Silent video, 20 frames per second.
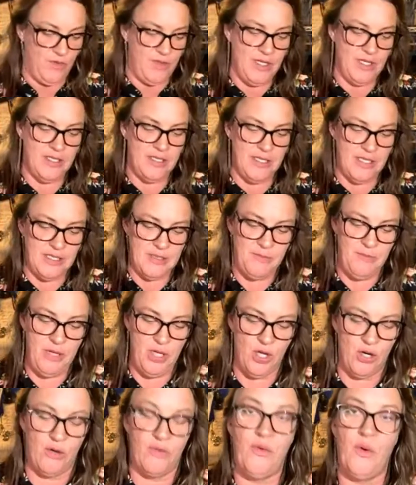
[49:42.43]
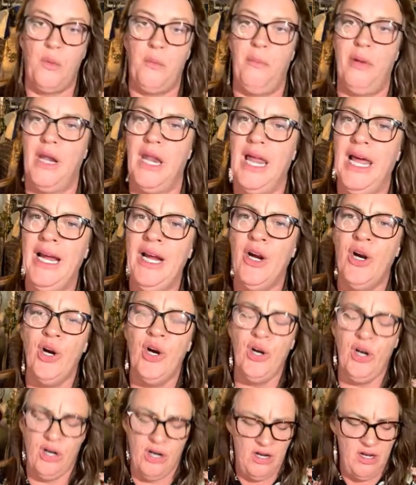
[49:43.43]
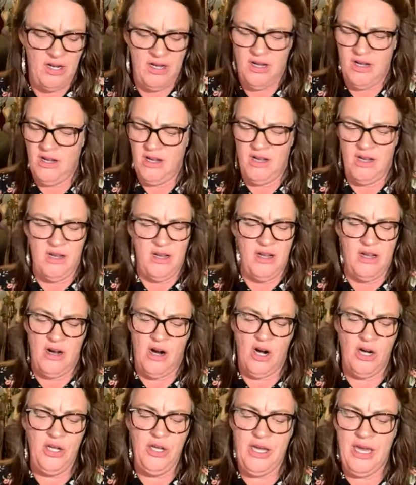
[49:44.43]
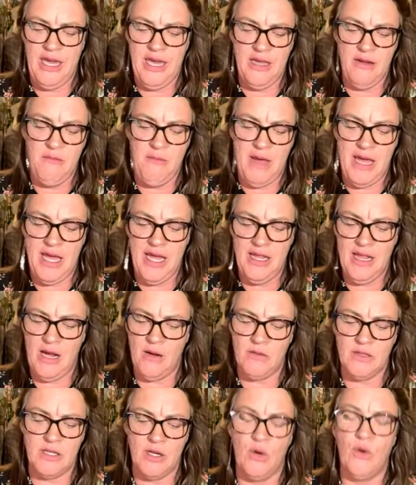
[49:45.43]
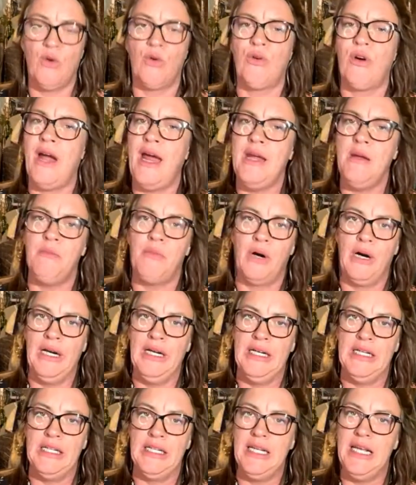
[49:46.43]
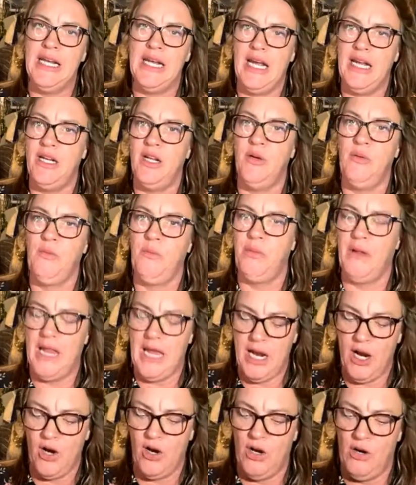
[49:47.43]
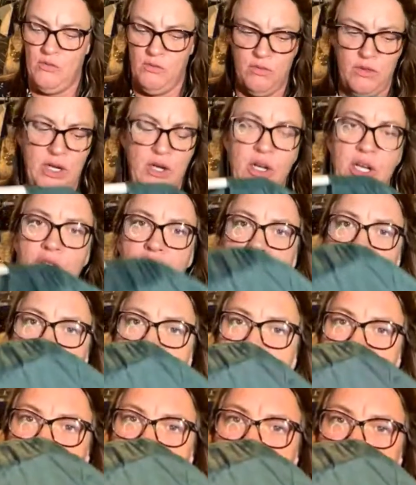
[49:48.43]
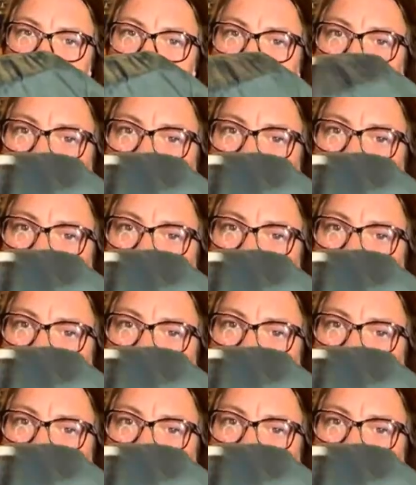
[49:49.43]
This is beautiful. Blair, are you kidding me? That was a great brand. Didn't I do Blair on QVC?